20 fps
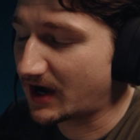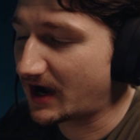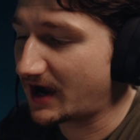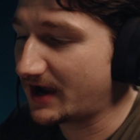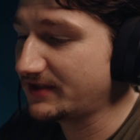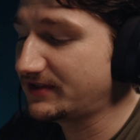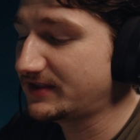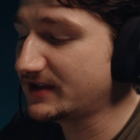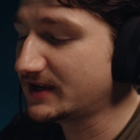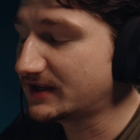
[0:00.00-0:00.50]

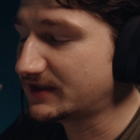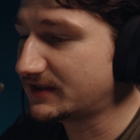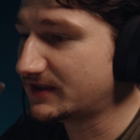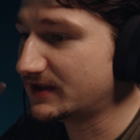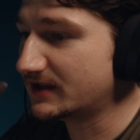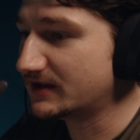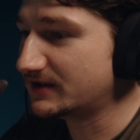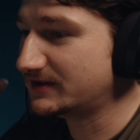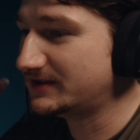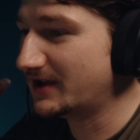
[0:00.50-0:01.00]
I think
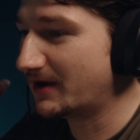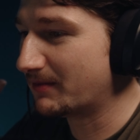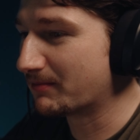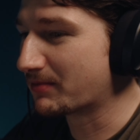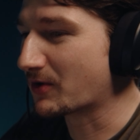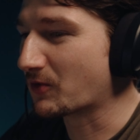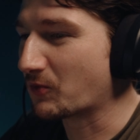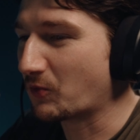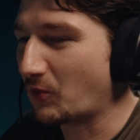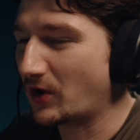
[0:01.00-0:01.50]
the
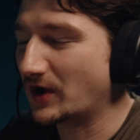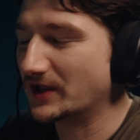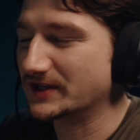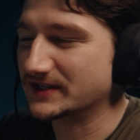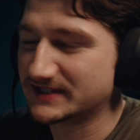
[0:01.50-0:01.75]
#1